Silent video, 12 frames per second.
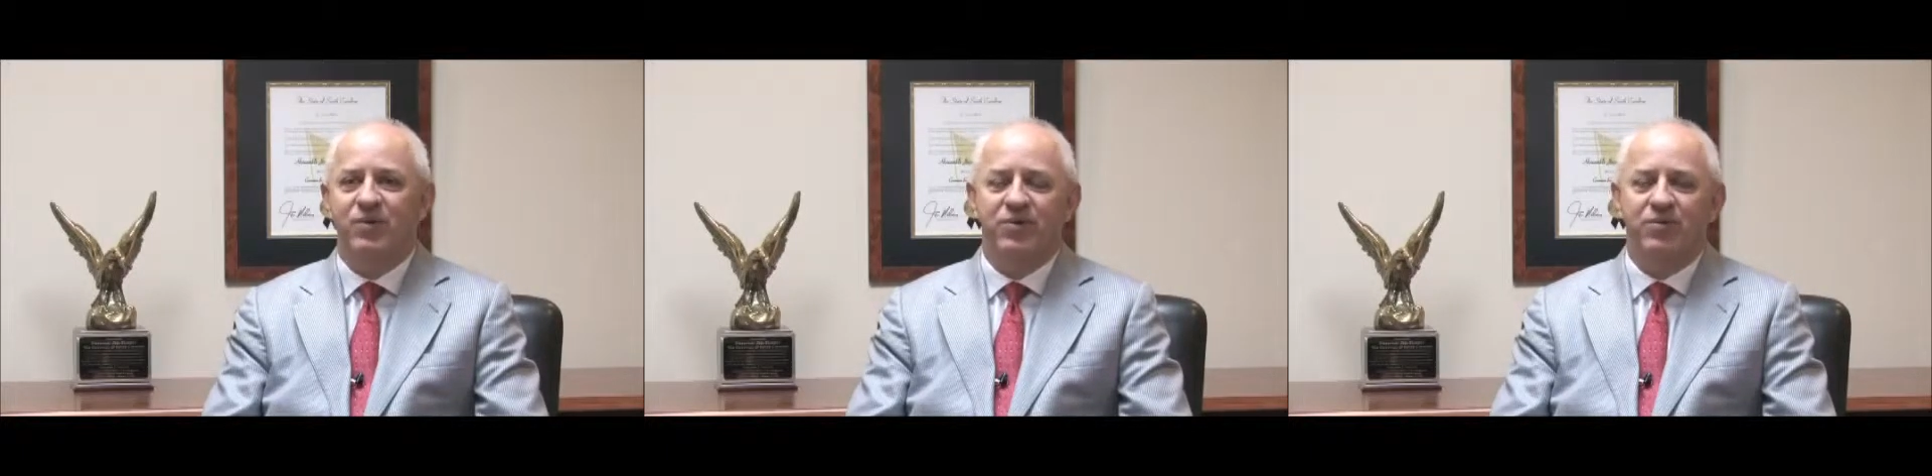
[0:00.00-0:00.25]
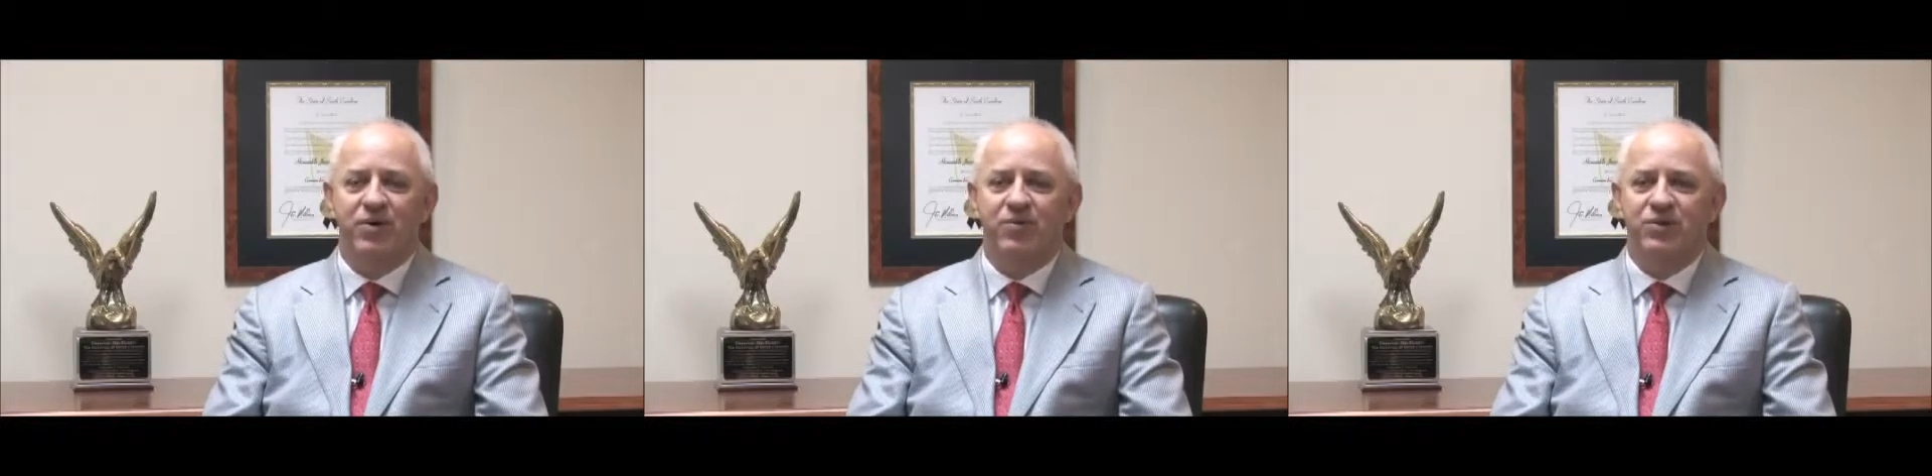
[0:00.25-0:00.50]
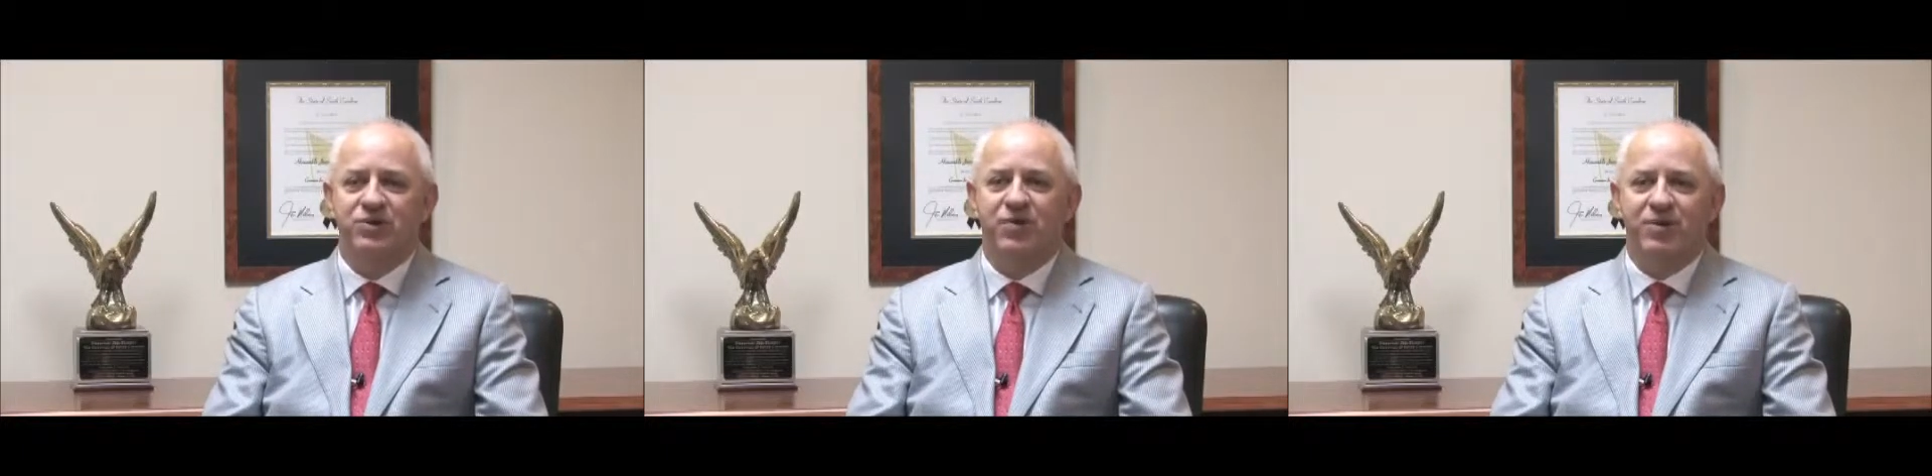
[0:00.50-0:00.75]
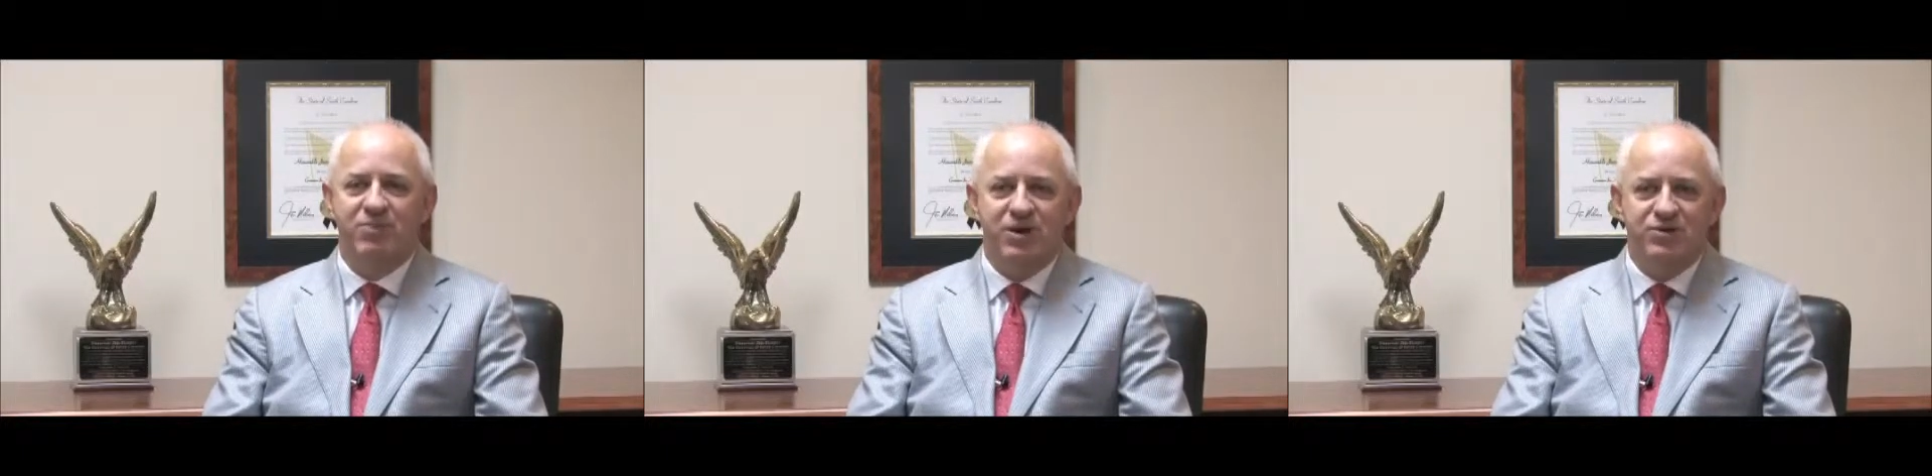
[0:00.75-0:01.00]
whether it was to
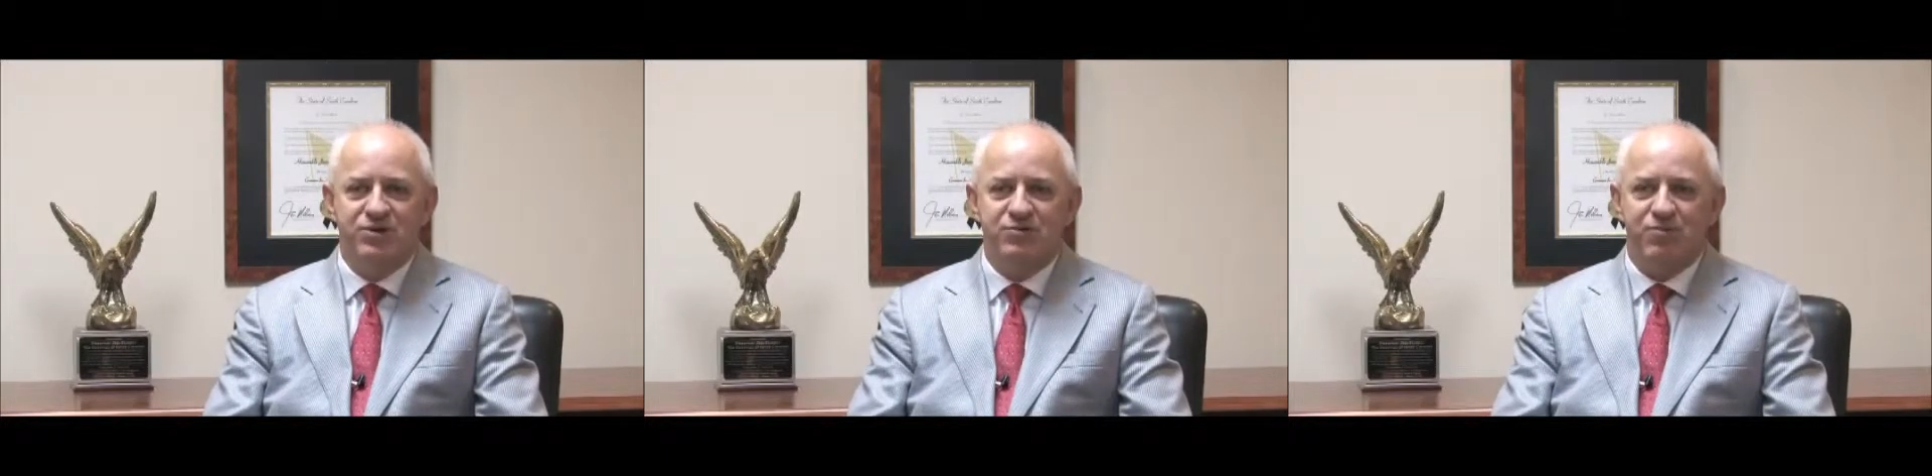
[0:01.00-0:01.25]
a business